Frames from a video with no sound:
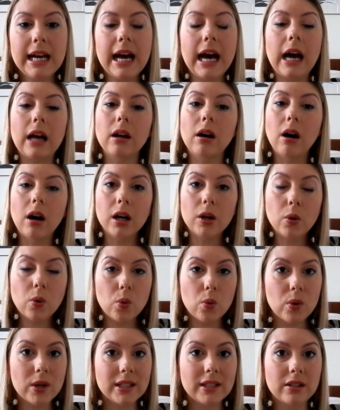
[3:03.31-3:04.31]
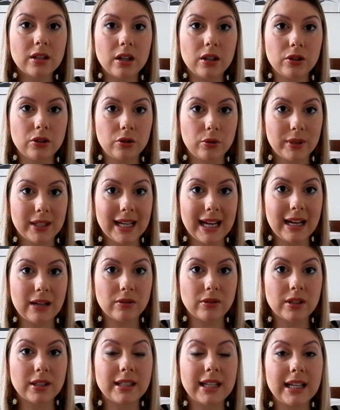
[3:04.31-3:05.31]
And I always go to a
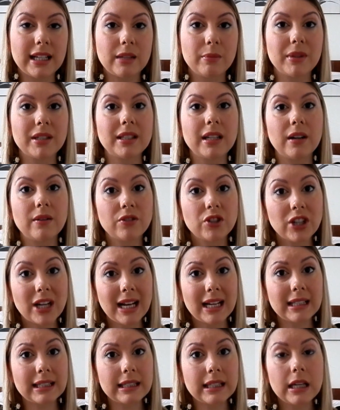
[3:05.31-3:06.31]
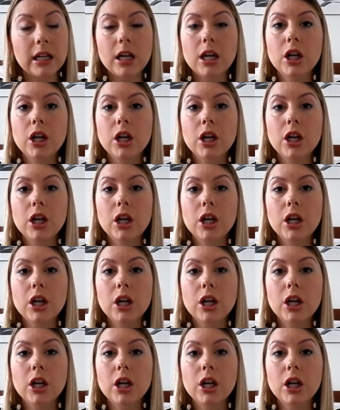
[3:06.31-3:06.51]
counter saying to myself, Shaz,